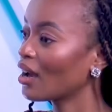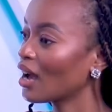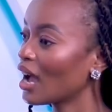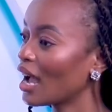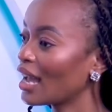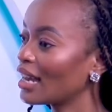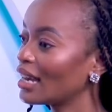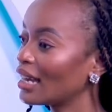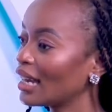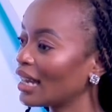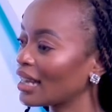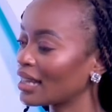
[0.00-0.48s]

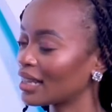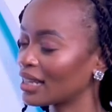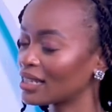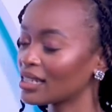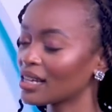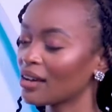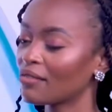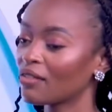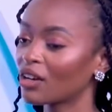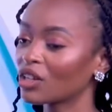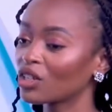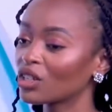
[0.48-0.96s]
I like that.
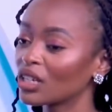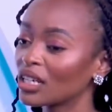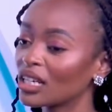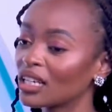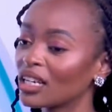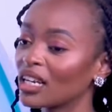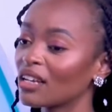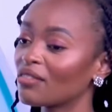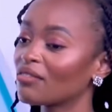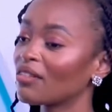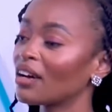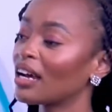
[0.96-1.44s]
I've actually
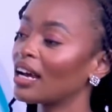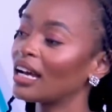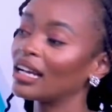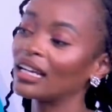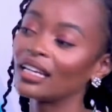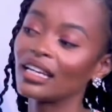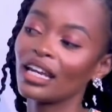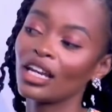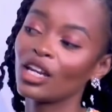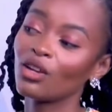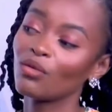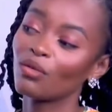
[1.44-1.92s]
never
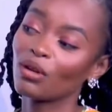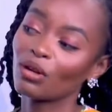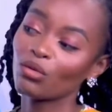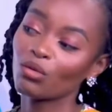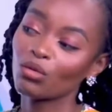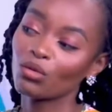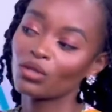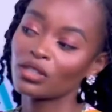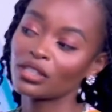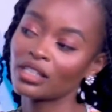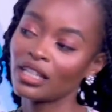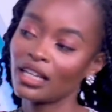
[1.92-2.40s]
had anyone
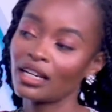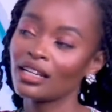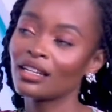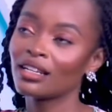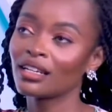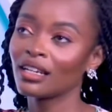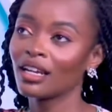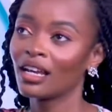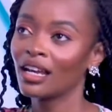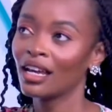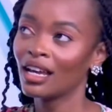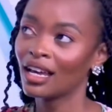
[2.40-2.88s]
who said
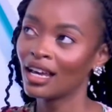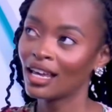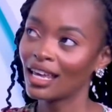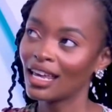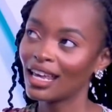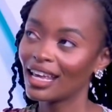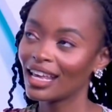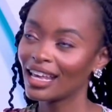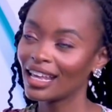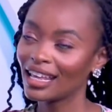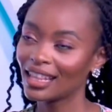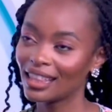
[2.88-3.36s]

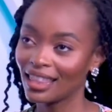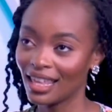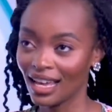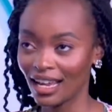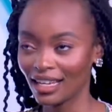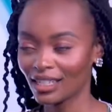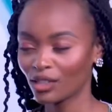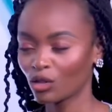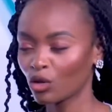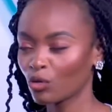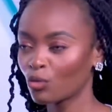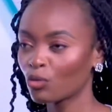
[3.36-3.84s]

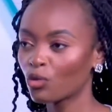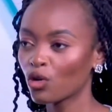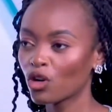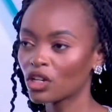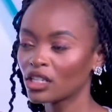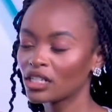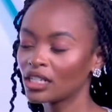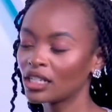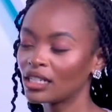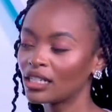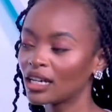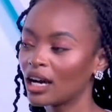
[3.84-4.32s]
that or
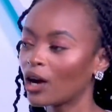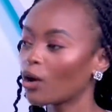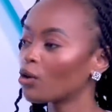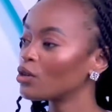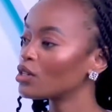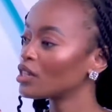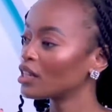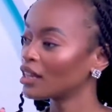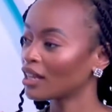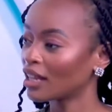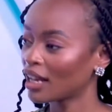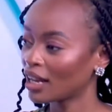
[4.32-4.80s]
brought it
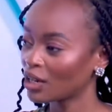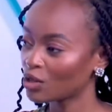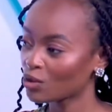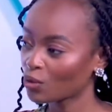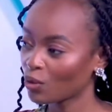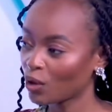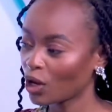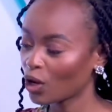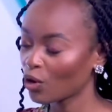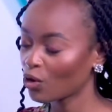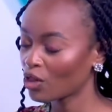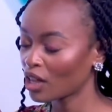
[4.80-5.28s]
out in that
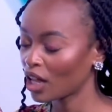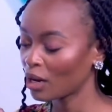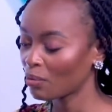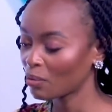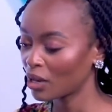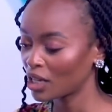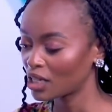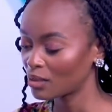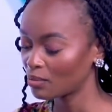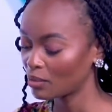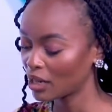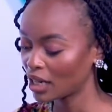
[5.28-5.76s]
way or that
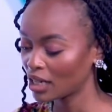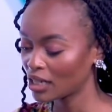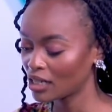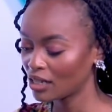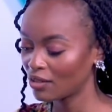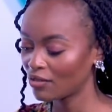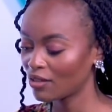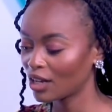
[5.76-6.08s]
perspective,